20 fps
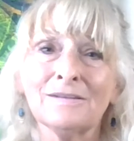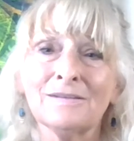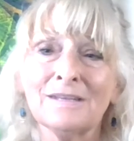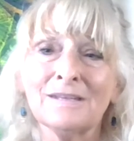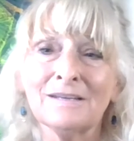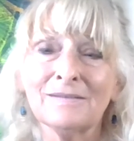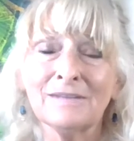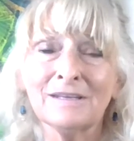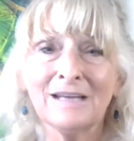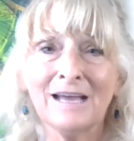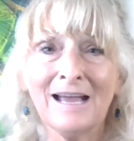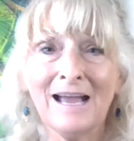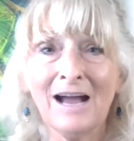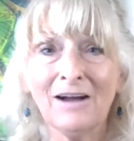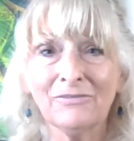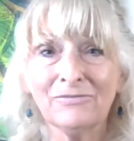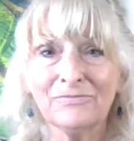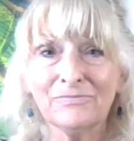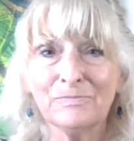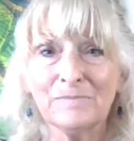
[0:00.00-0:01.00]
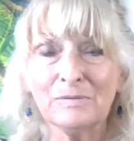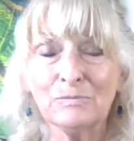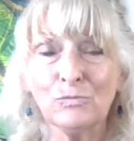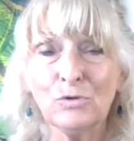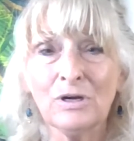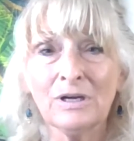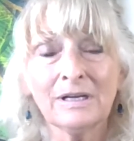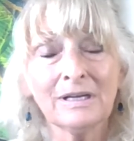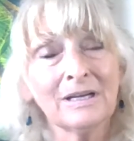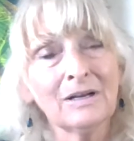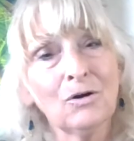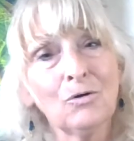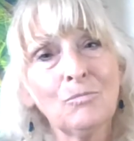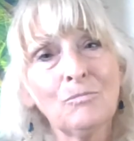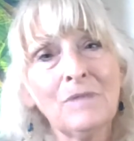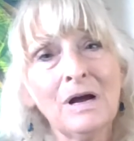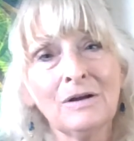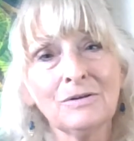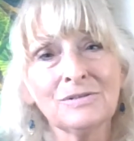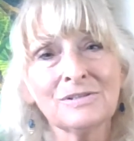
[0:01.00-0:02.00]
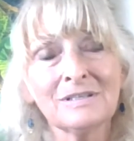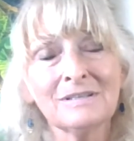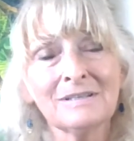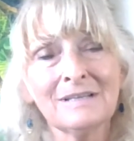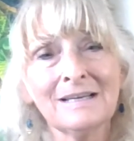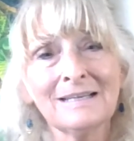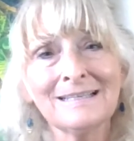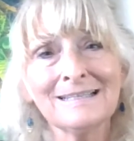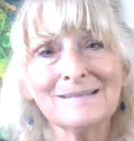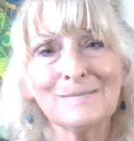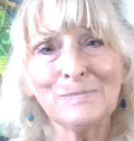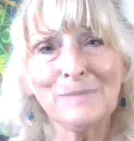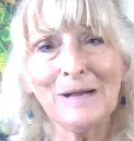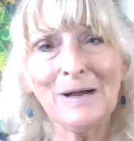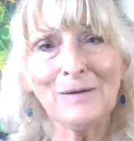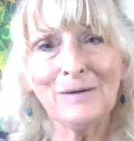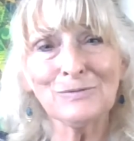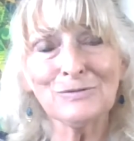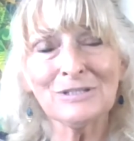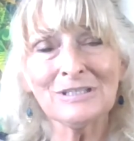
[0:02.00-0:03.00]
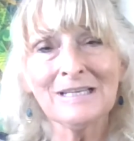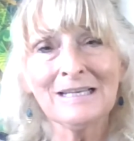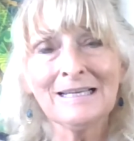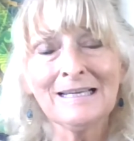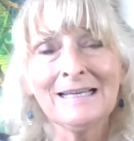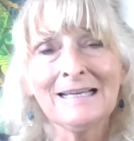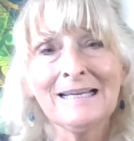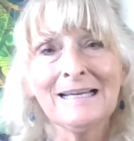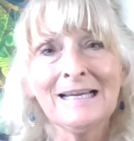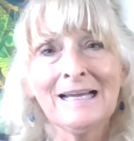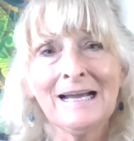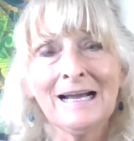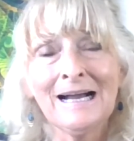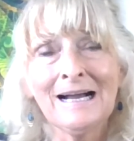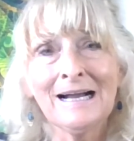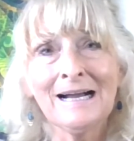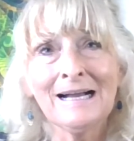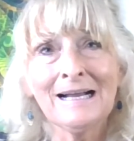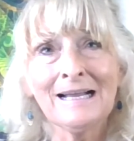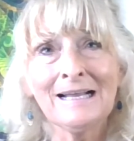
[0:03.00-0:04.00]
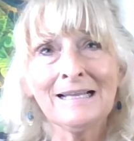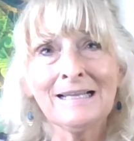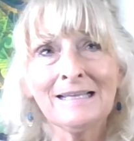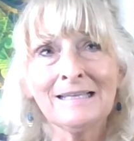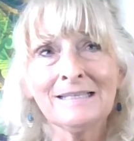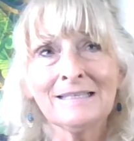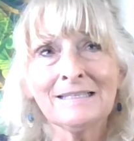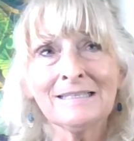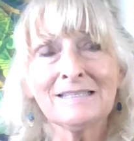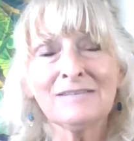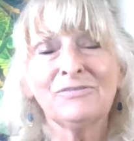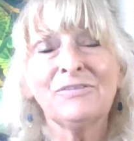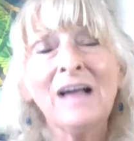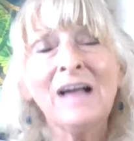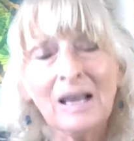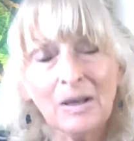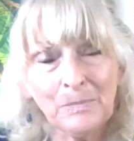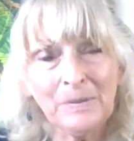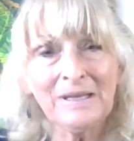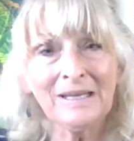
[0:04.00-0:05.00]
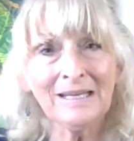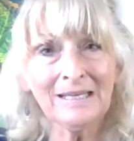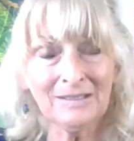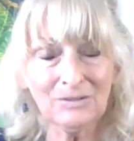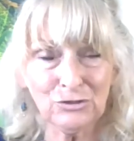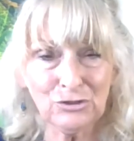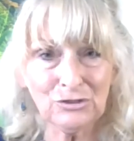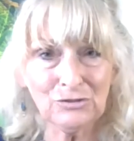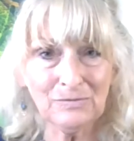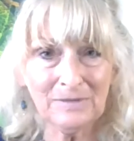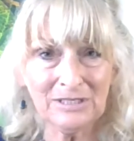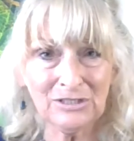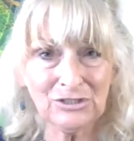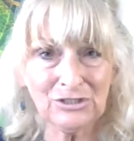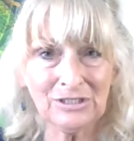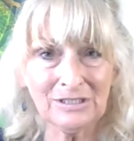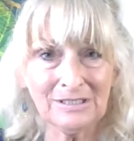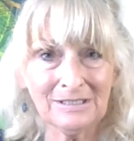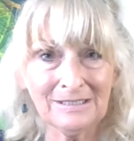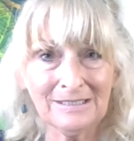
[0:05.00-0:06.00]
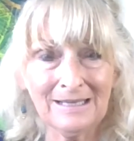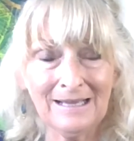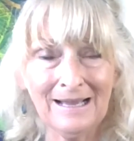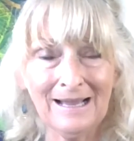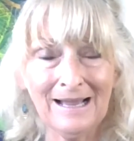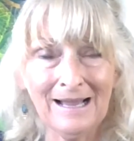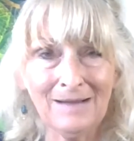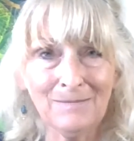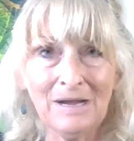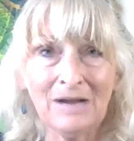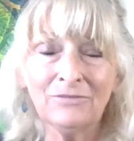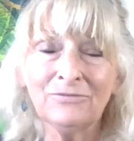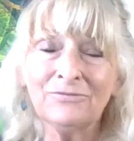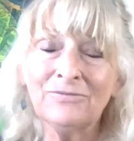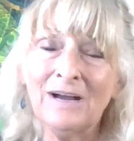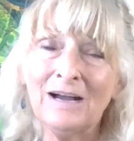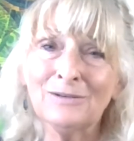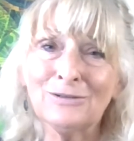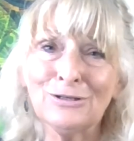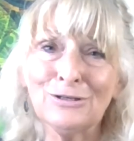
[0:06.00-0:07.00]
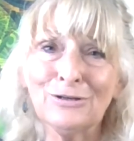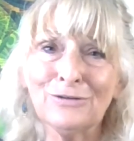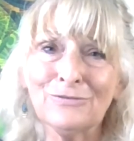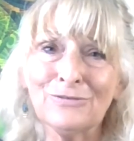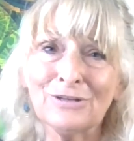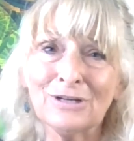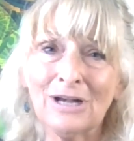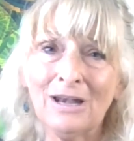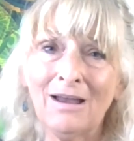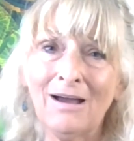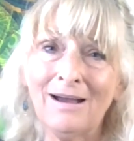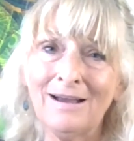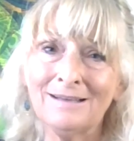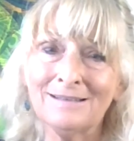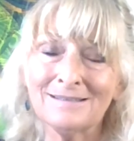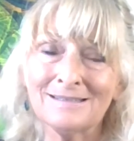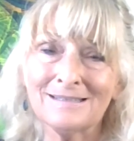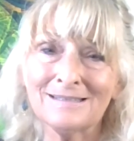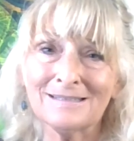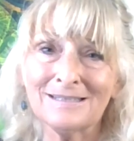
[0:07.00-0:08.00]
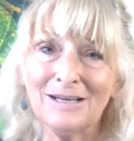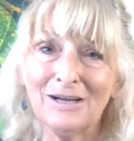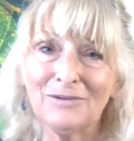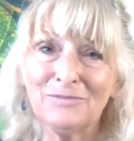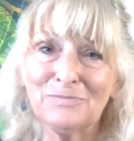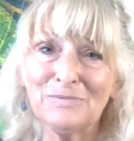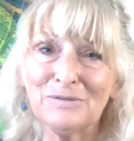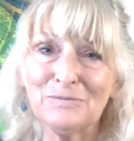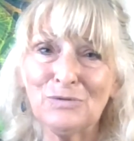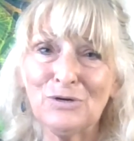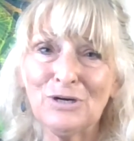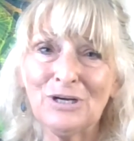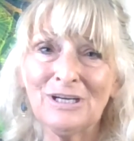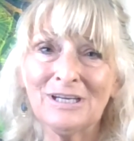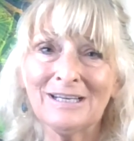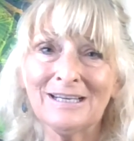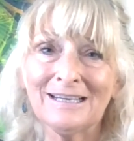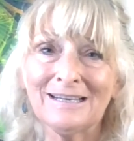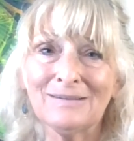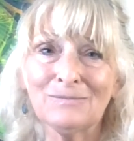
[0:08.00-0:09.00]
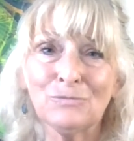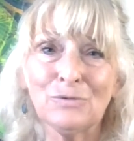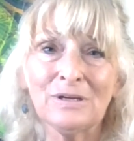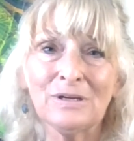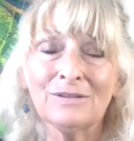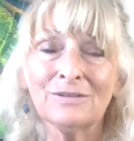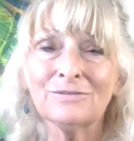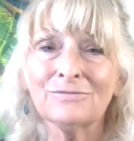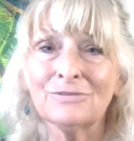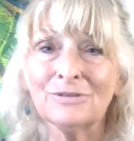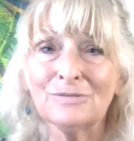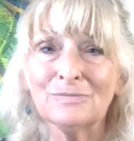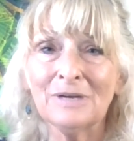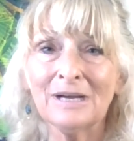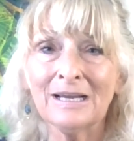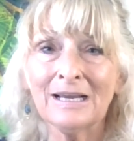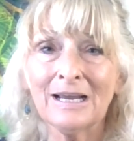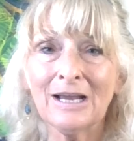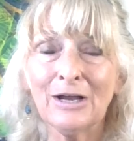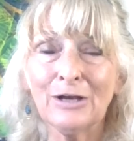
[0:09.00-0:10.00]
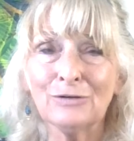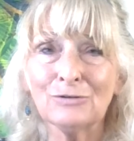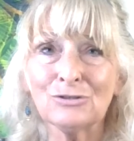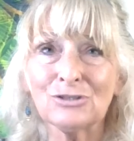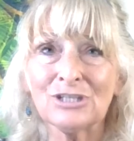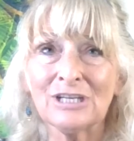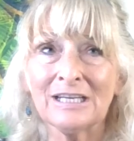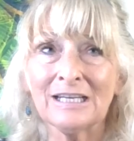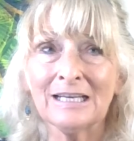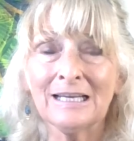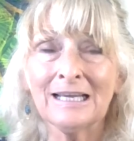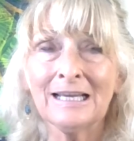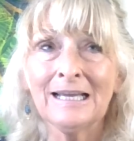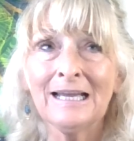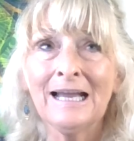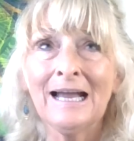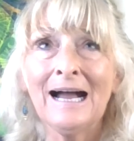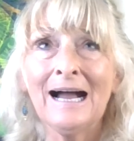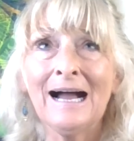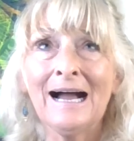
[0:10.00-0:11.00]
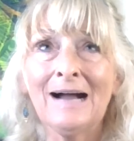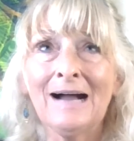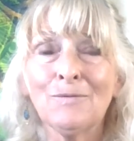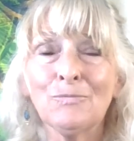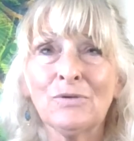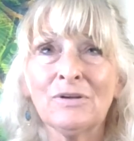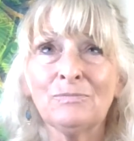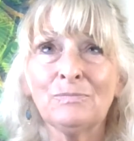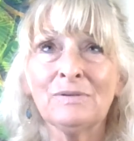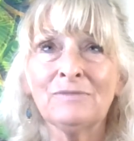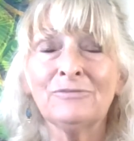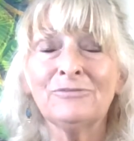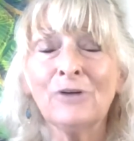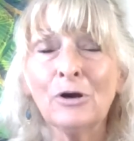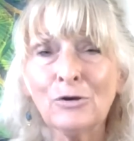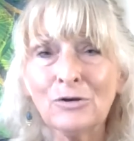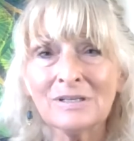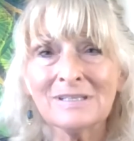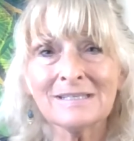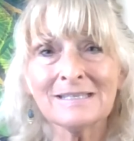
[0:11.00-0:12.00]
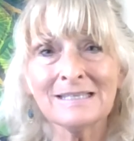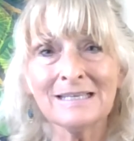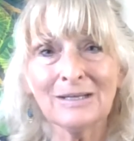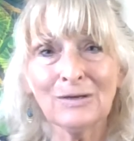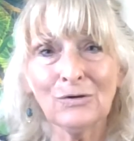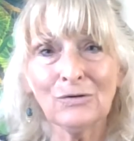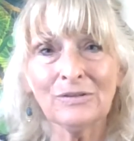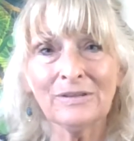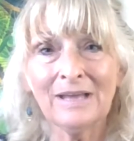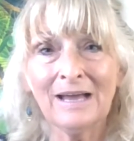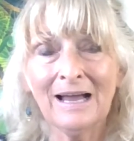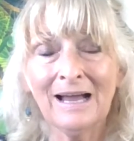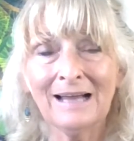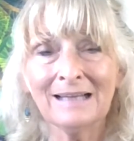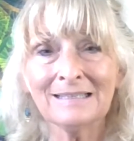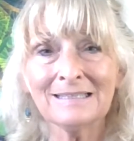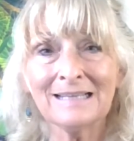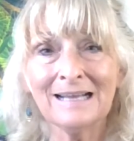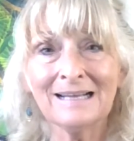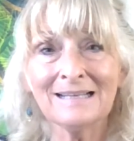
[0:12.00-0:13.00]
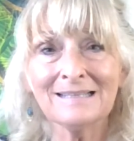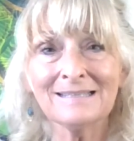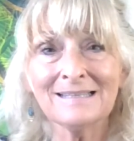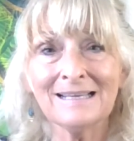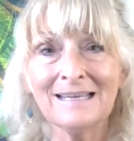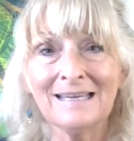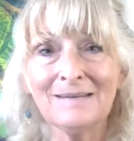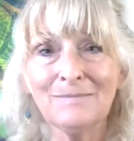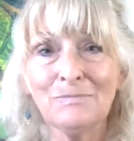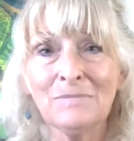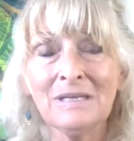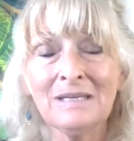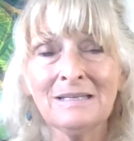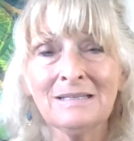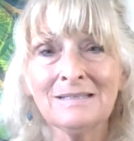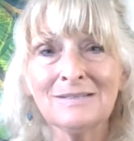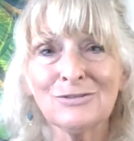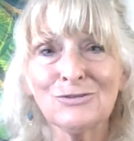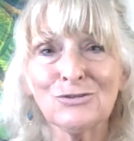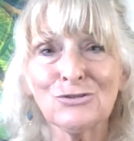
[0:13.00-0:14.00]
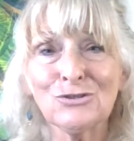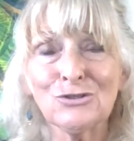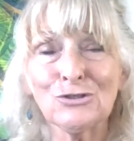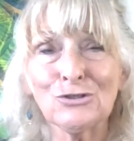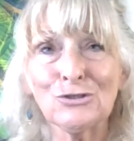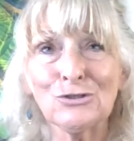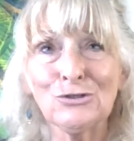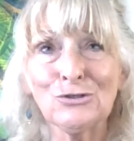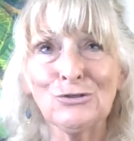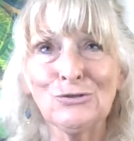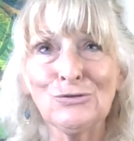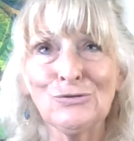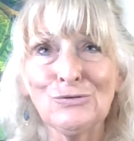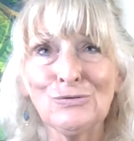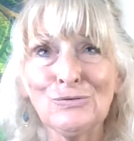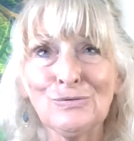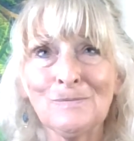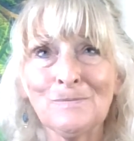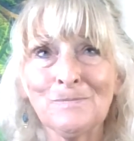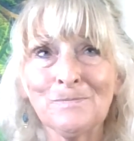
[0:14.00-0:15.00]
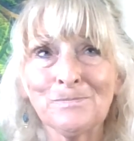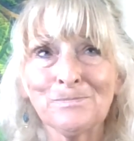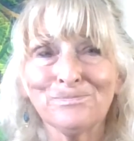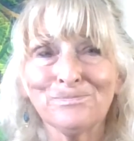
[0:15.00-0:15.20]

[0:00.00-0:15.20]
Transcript: thing that I have been working on most, and that is about developing intuition. I've found a lot of the clients that I've been working with through my coaching, we've been focusing on that as a means to